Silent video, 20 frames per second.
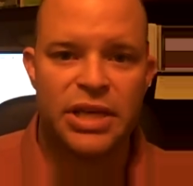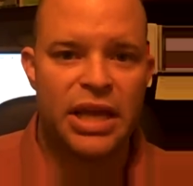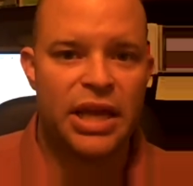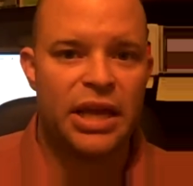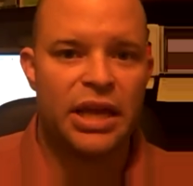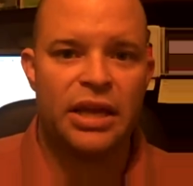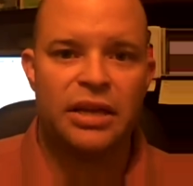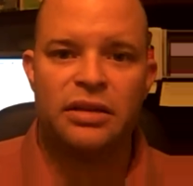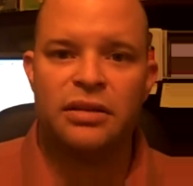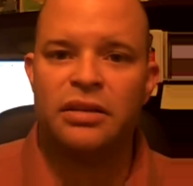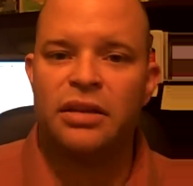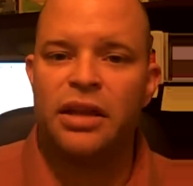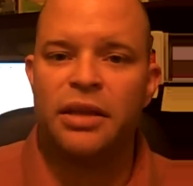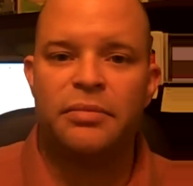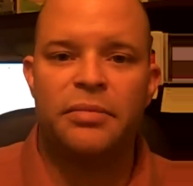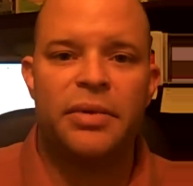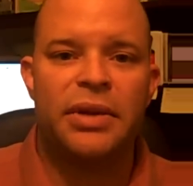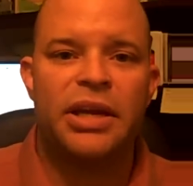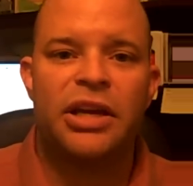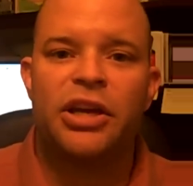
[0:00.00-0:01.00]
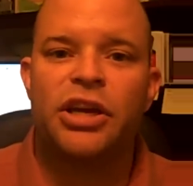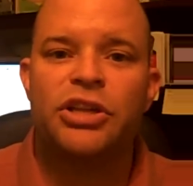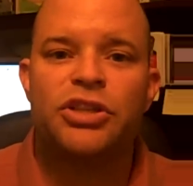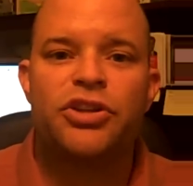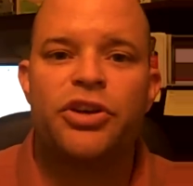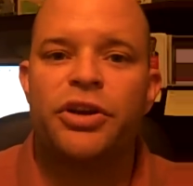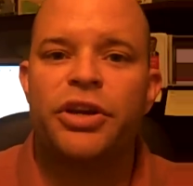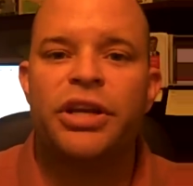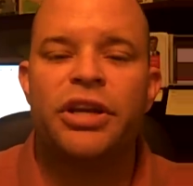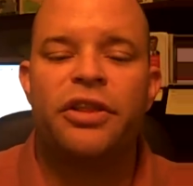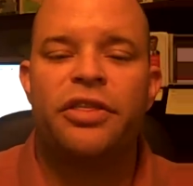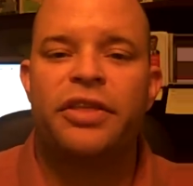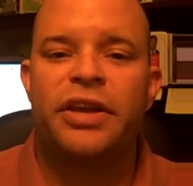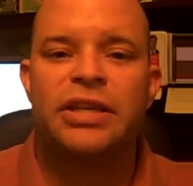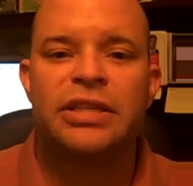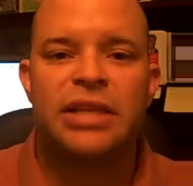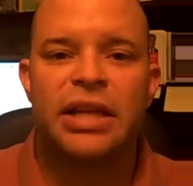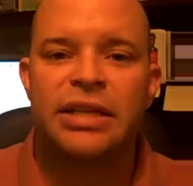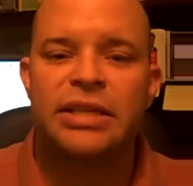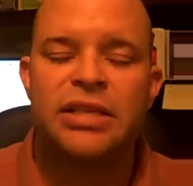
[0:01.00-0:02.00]
and it can turn into
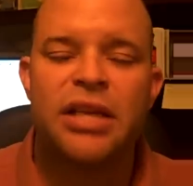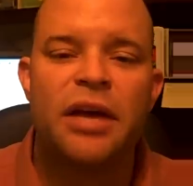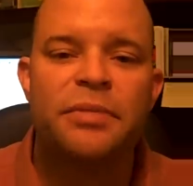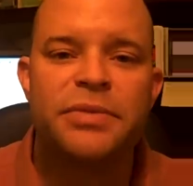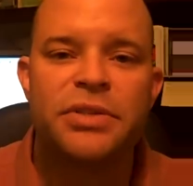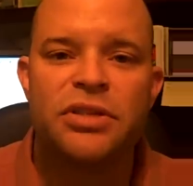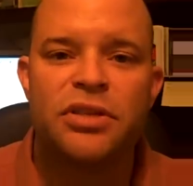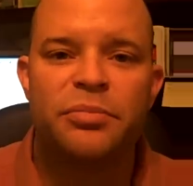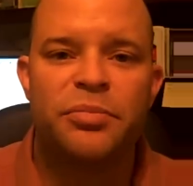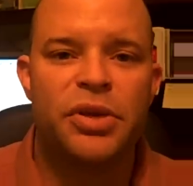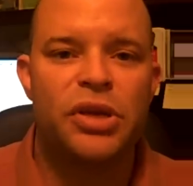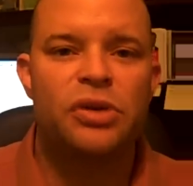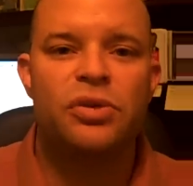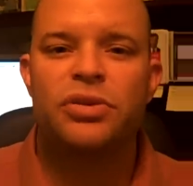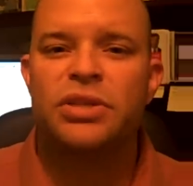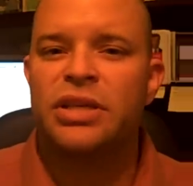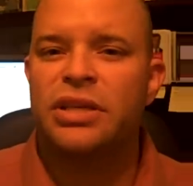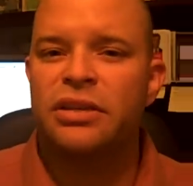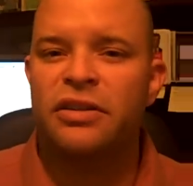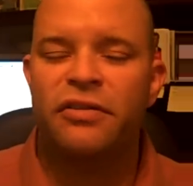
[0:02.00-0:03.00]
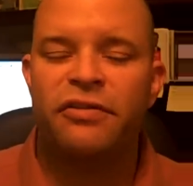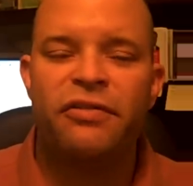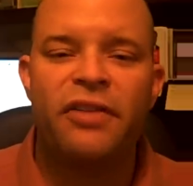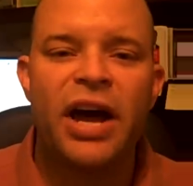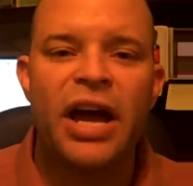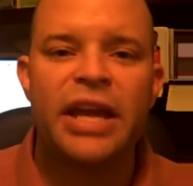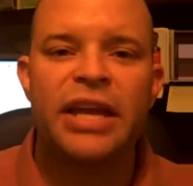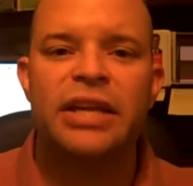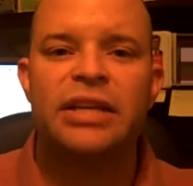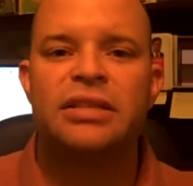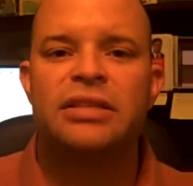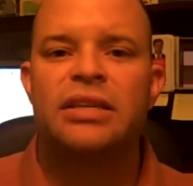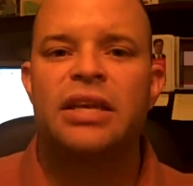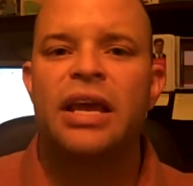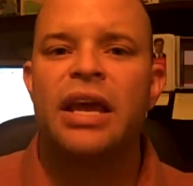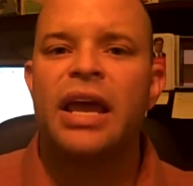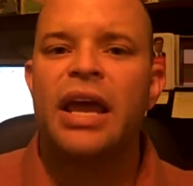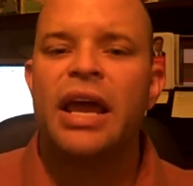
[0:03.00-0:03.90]
things like substance abuse and defiance